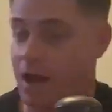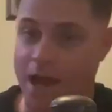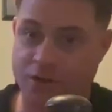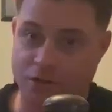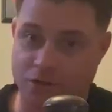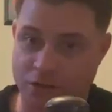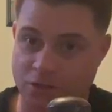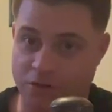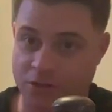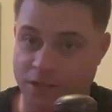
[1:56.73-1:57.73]
I actually
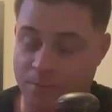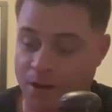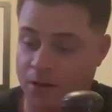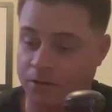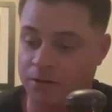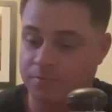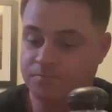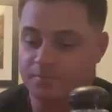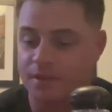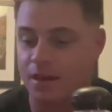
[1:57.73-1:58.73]
just crushed that bottle
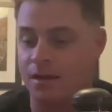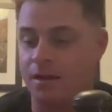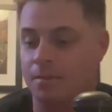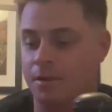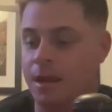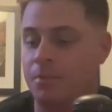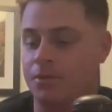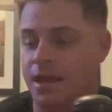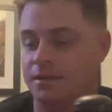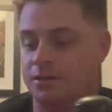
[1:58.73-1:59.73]
um, a couple
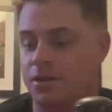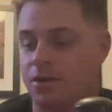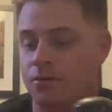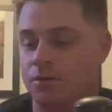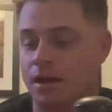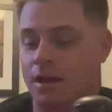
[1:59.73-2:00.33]
nights ago,